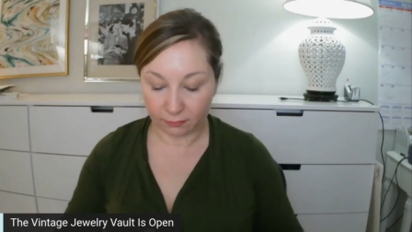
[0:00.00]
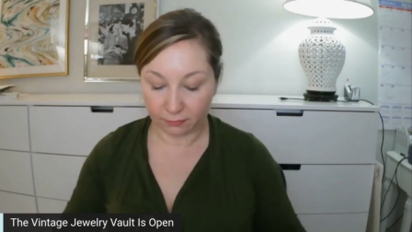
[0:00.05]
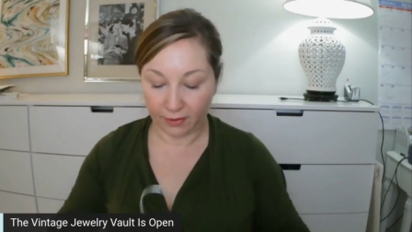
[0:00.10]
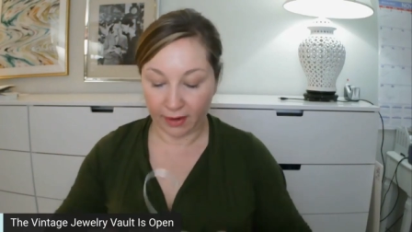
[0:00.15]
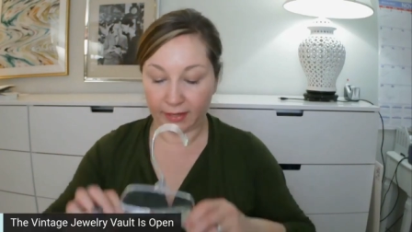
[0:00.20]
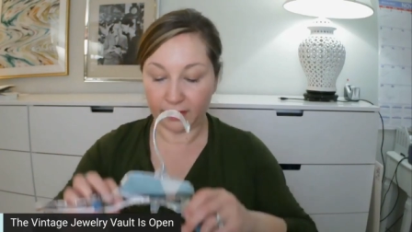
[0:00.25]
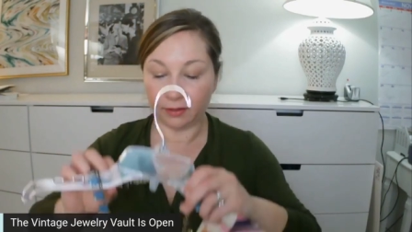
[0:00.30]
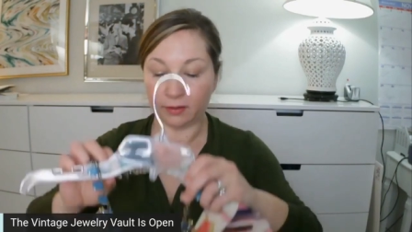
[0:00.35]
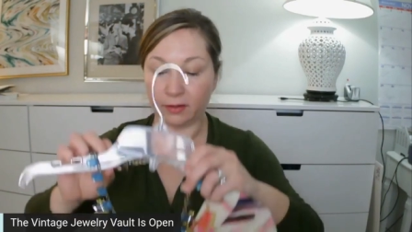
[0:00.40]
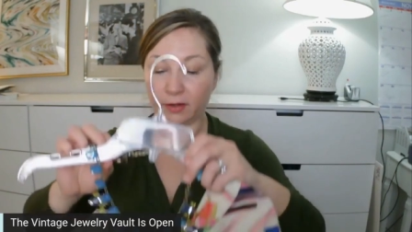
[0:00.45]

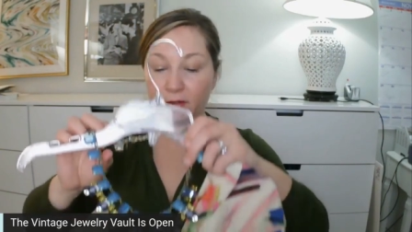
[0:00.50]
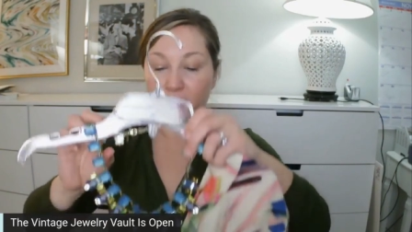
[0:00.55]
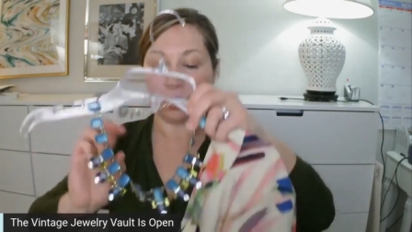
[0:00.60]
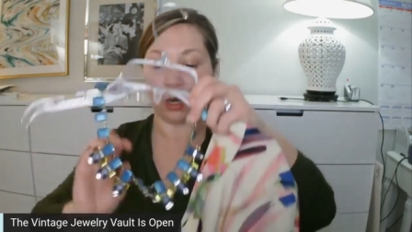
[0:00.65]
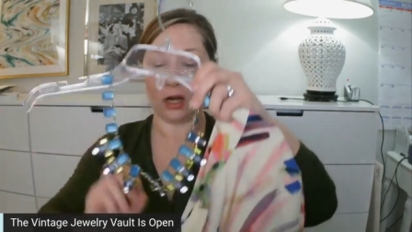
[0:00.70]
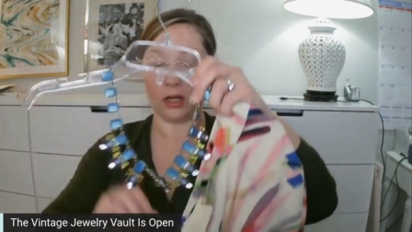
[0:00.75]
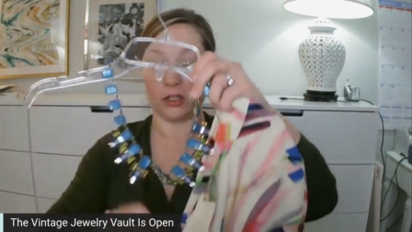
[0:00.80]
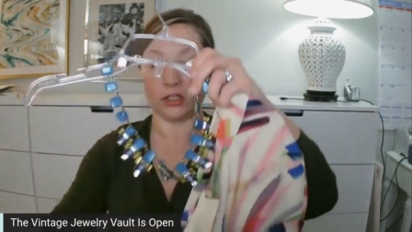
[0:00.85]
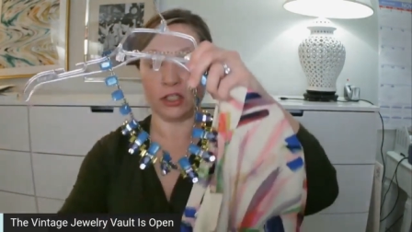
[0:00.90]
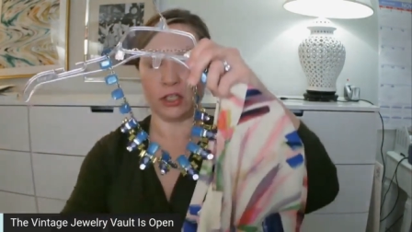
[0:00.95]
find another
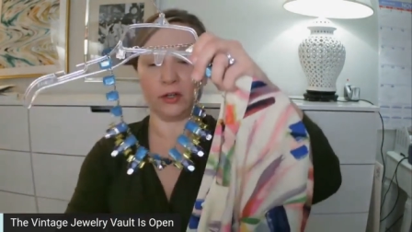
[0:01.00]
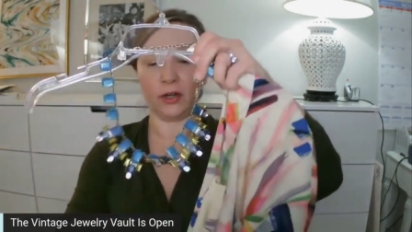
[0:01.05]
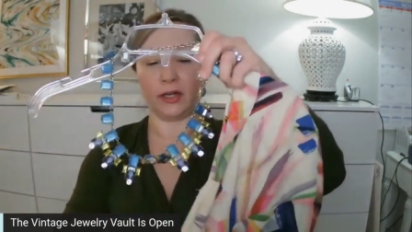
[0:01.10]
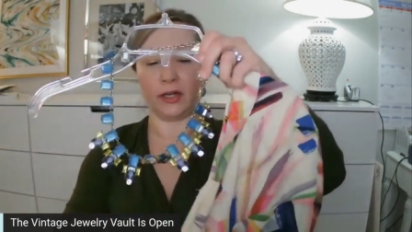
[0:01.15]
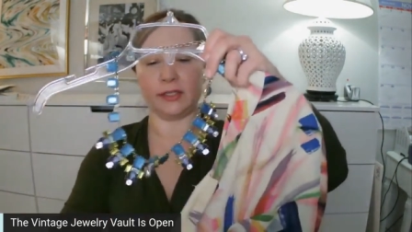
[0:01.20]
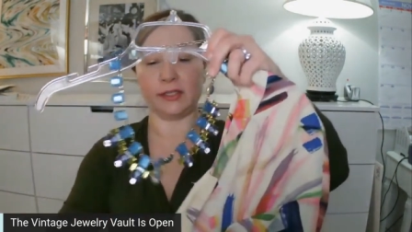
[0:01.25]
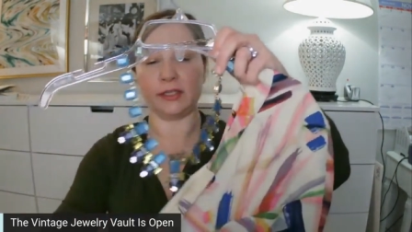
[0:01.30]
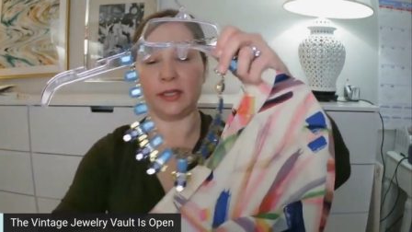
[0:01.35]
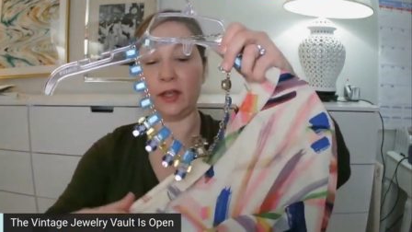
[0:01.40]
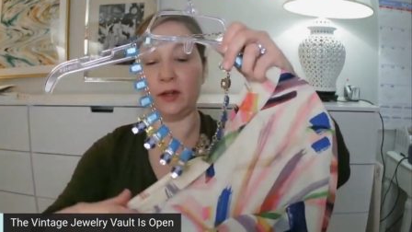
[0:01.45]
RJ
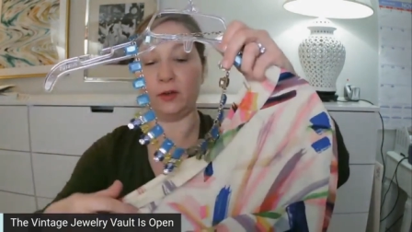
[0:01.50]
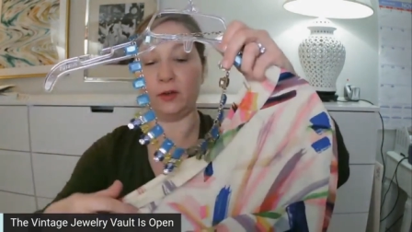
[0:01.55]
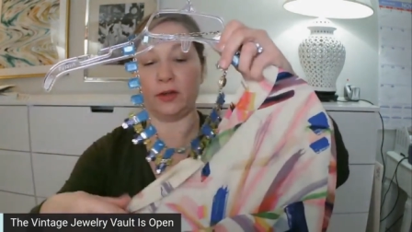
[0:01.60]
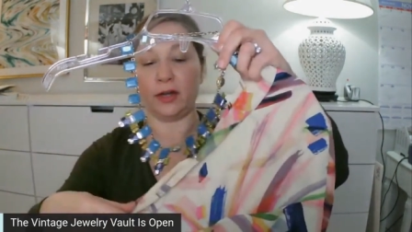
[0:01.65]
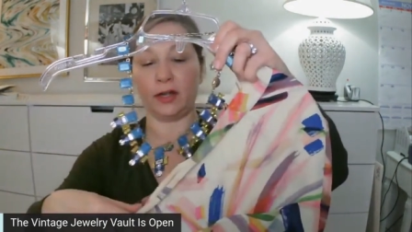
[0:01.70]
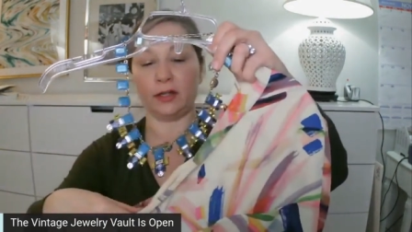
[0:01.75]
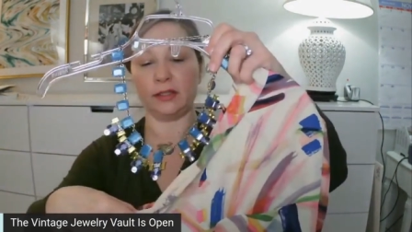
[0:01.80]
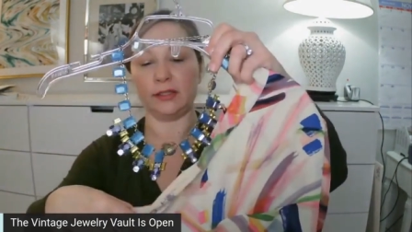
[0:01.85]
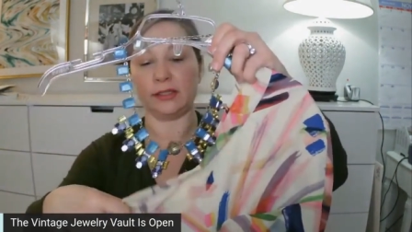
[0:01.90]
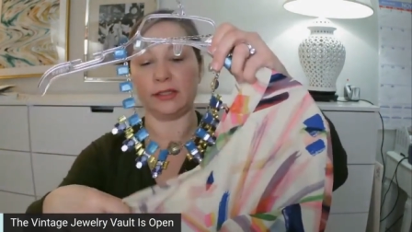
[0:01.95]
Graziano
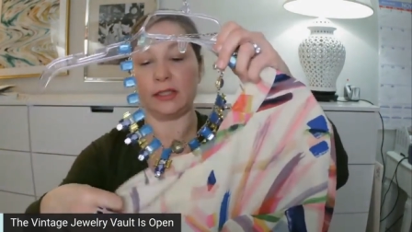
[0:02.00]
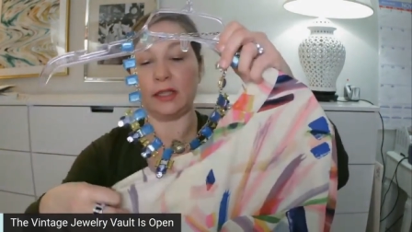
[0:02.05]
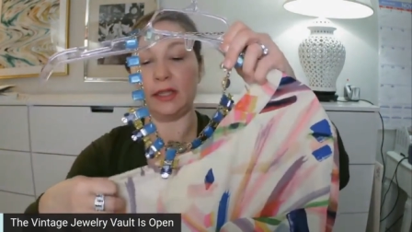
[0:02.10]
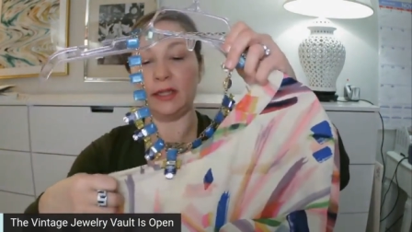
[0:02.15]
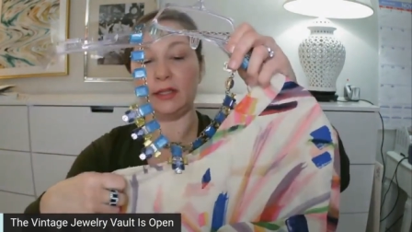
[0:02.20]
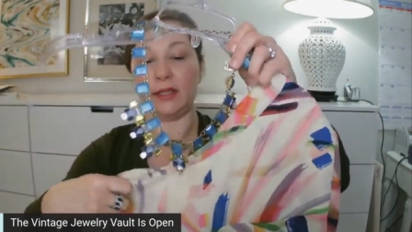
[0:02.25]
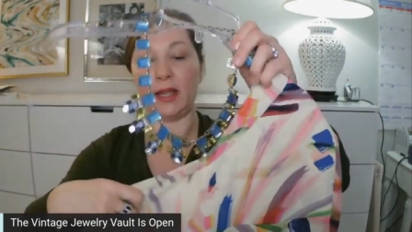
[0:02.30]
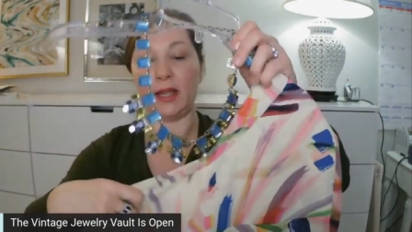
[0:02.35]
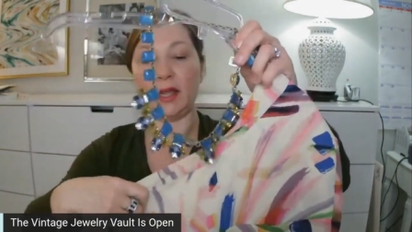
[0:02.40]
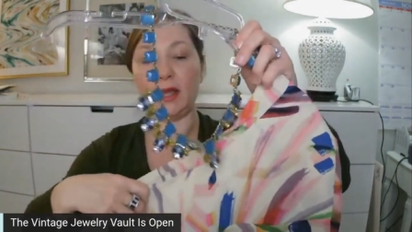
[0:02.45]
necklace
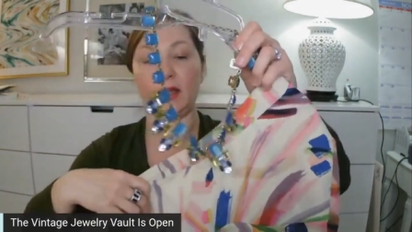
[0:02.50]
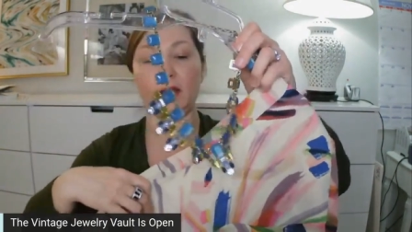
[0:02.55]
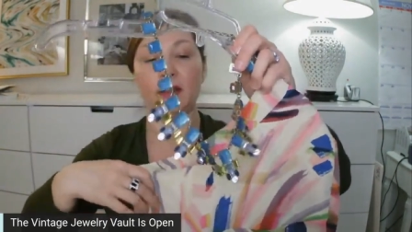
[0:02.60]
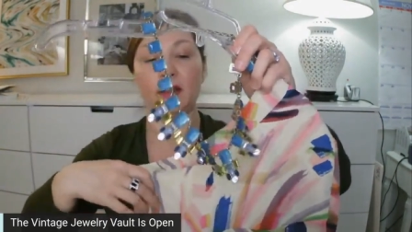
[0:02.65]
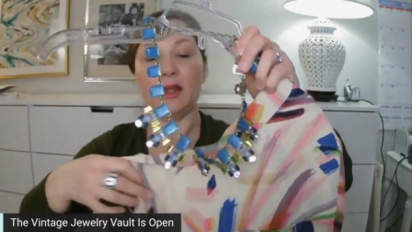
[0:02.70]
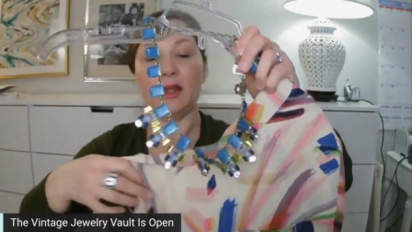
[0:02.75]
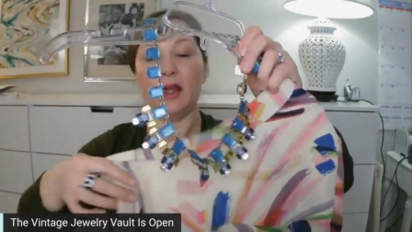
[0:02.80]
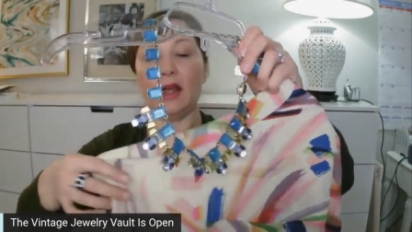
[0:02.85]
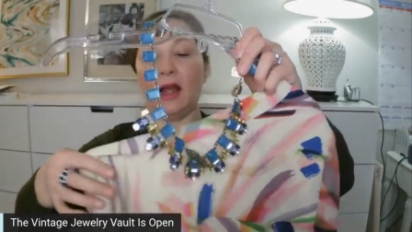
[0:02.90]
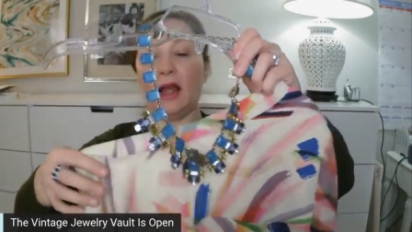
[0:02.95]
like that,
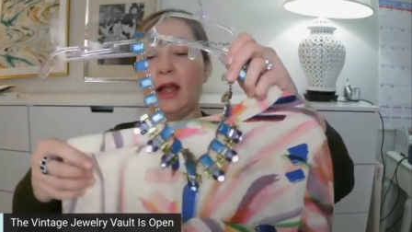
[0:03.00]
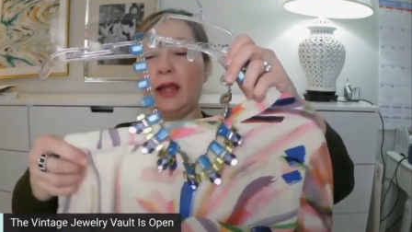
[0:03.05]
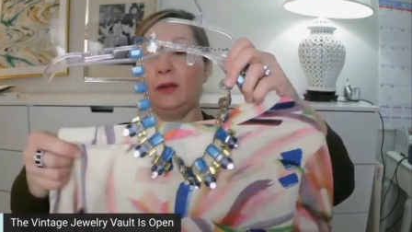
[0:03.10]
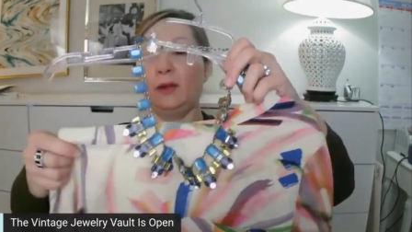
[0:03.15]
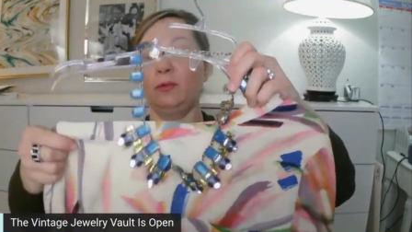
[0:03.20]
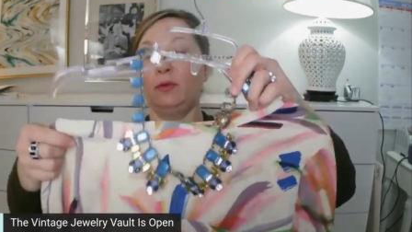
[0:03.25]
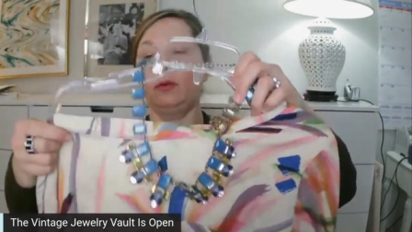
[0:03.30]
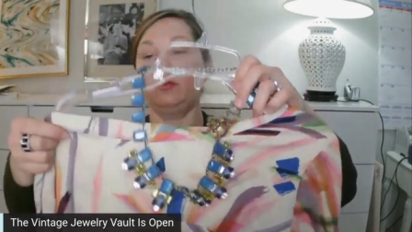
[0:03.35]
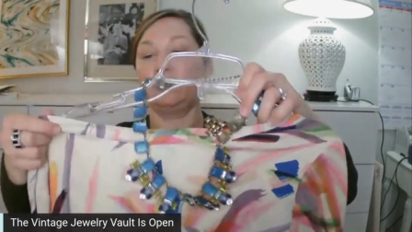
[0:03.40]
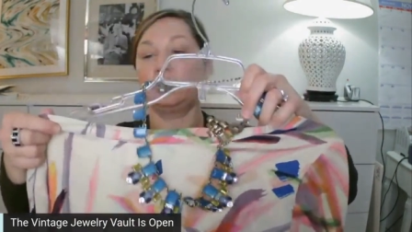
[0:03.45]
I
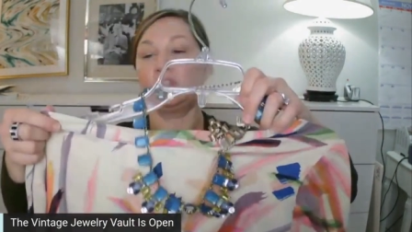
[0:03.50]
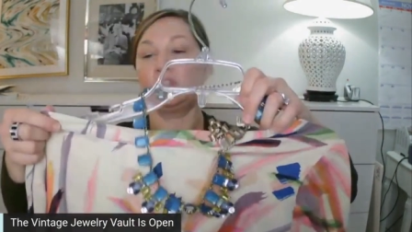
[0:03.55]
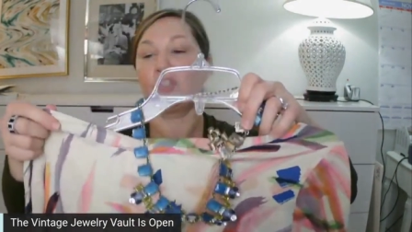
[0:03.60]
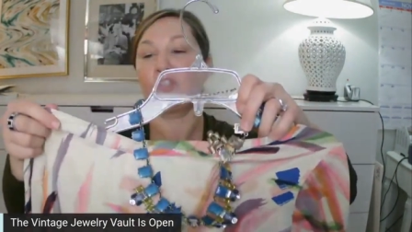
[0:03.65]
will for